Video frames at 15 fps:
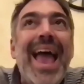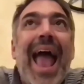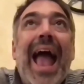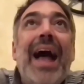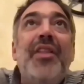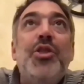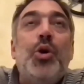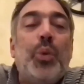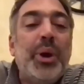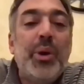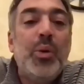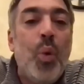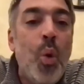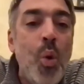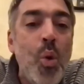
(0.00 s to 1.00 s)
And the
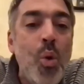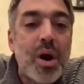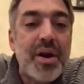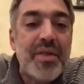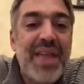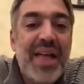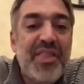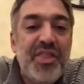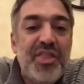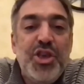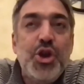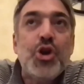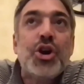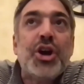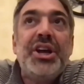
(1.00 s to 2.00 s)
reward that
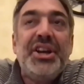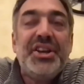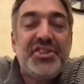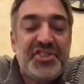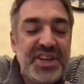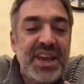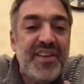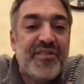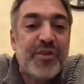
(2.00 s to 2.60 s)
you're going to see